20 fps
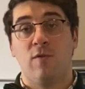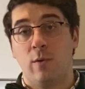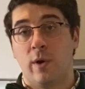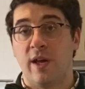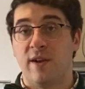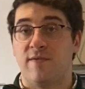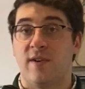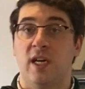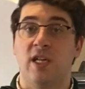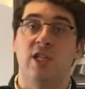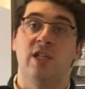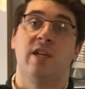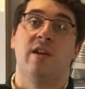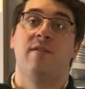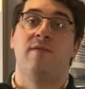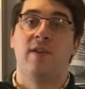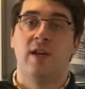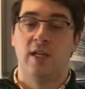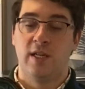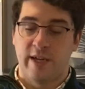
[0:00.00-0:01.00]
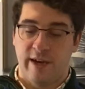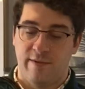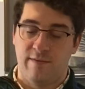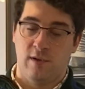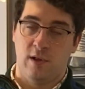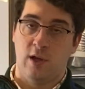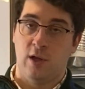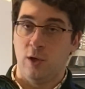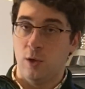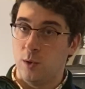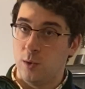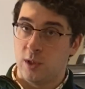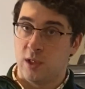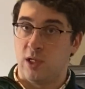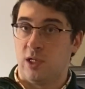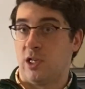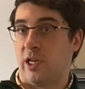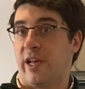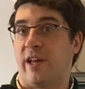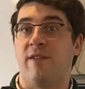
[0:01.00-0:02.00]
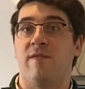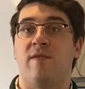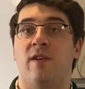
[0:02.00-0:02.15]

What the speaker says: you can find chicken feet, definitely use the chicken